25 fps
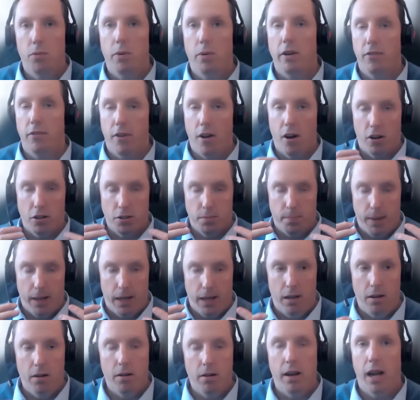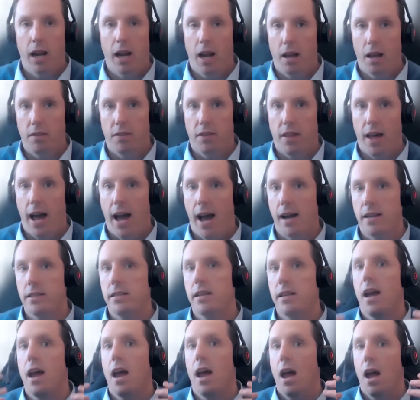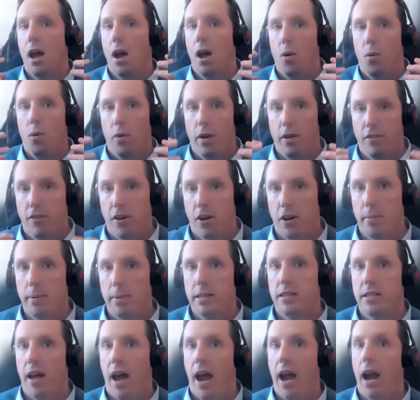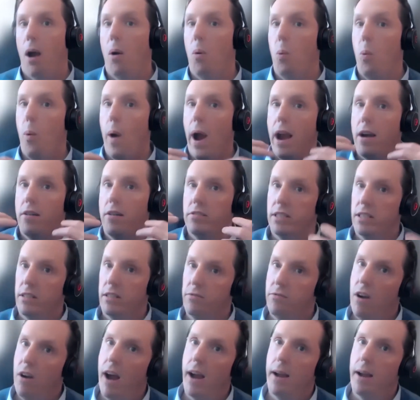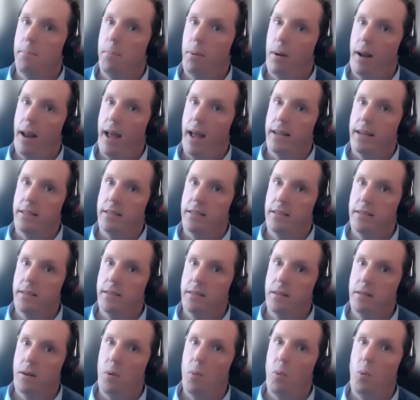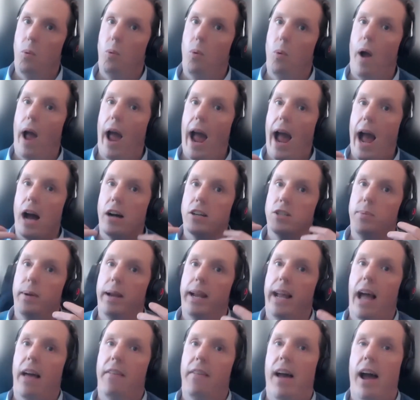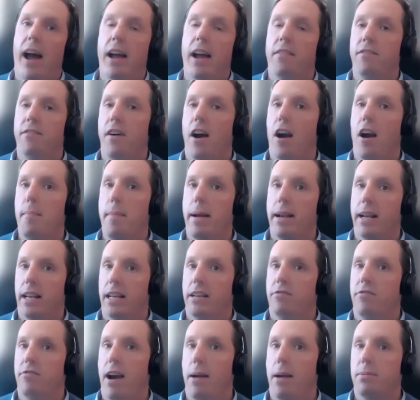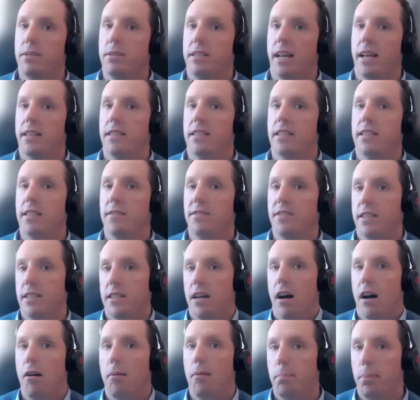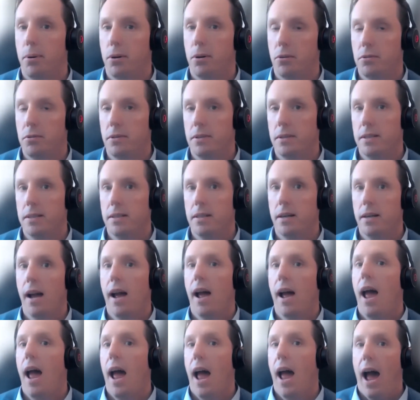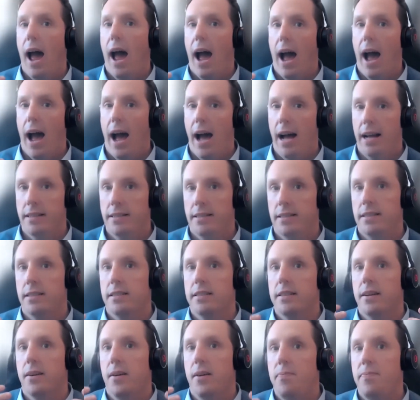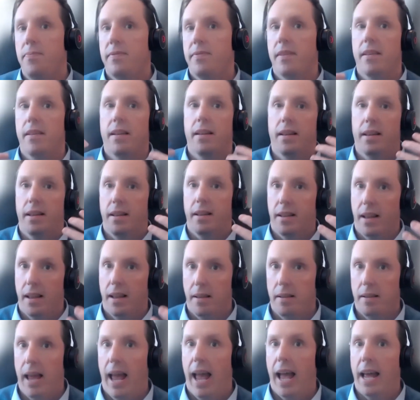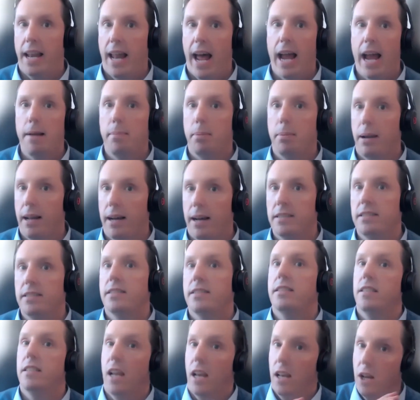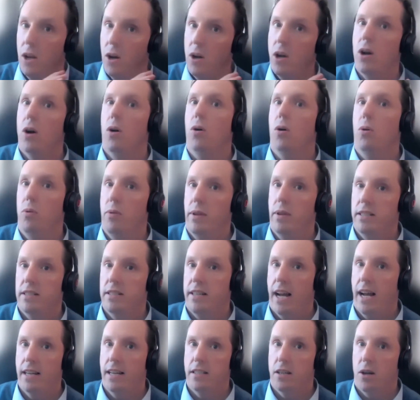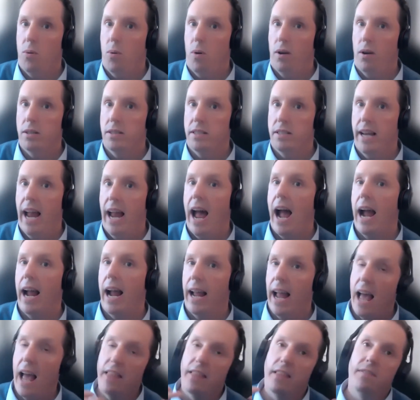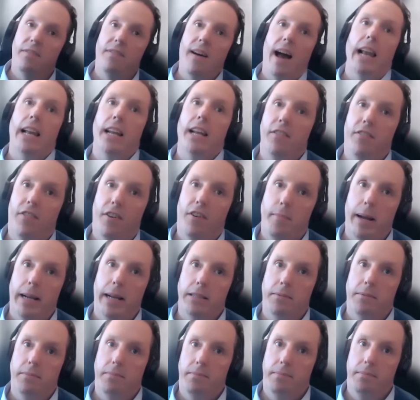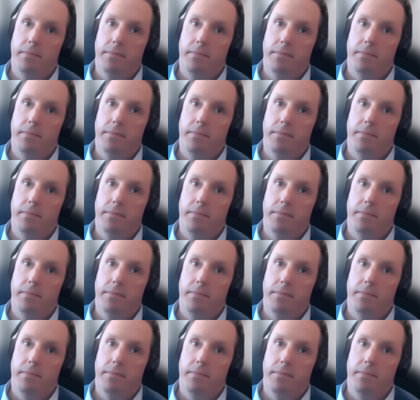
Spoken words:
we've got to be looking at that. We've got to be saying, where is the right place? How do we get that environmentally representative sample and enable us to look at all this data quality and get the value from it?